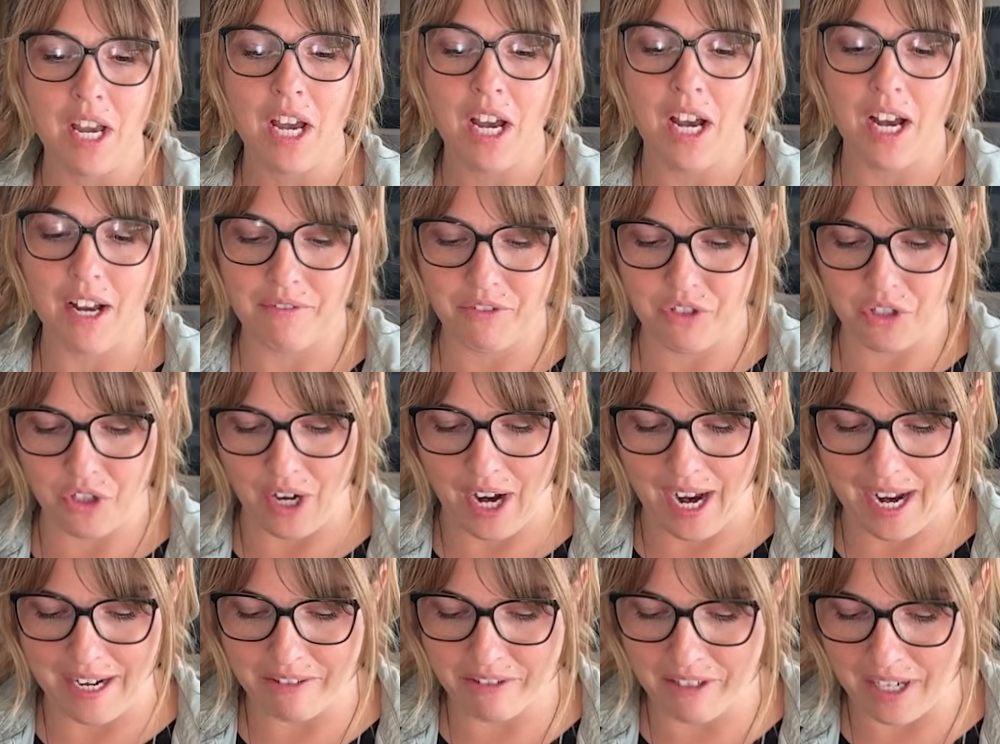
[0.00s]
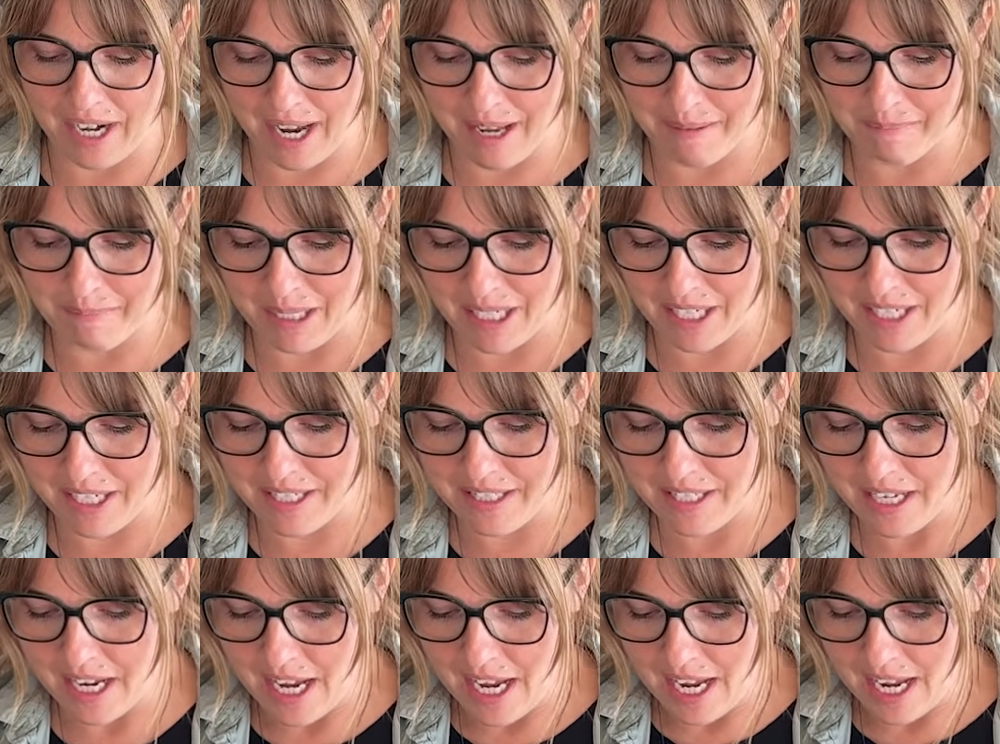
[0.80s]
of dried cranberries
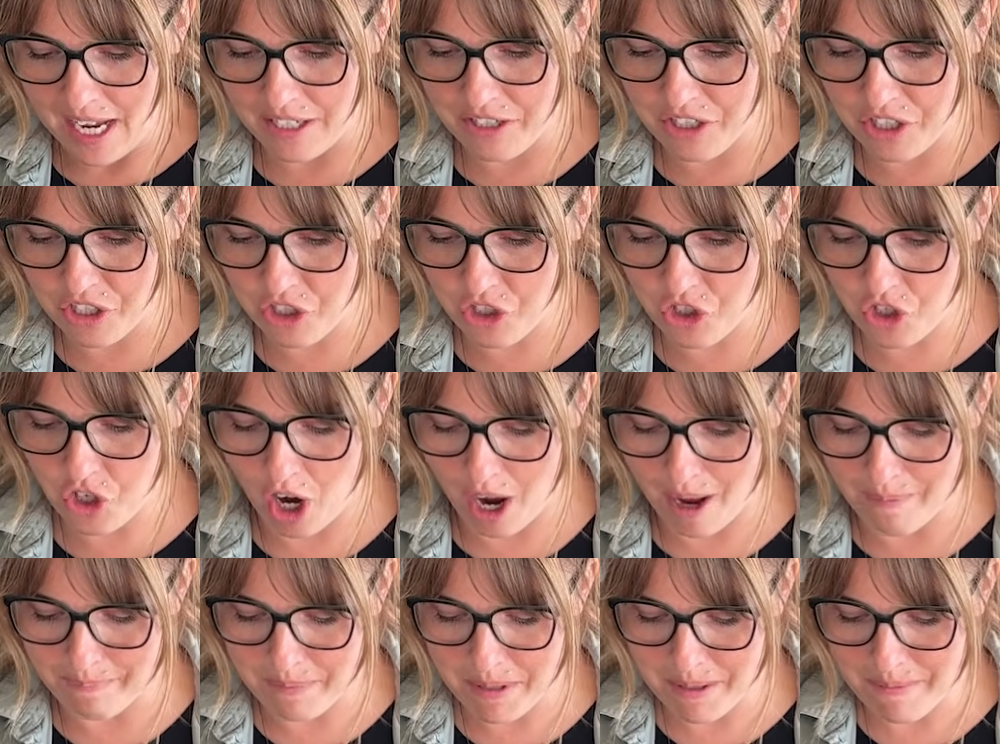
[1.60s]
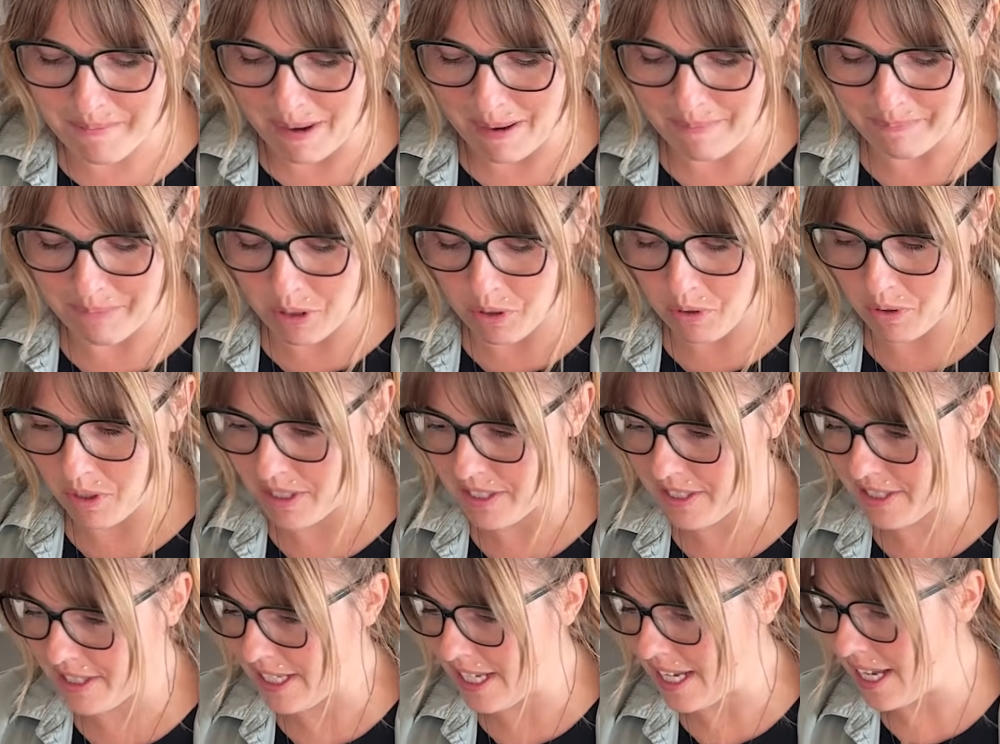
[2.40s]
and just chop them up
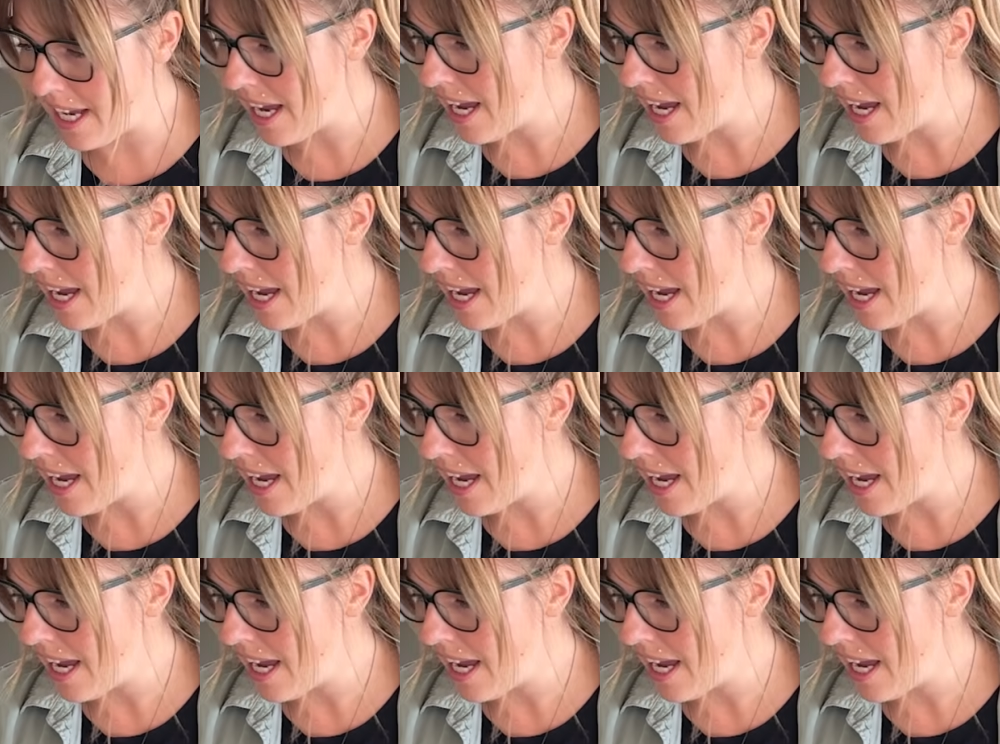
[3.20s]
coarsely.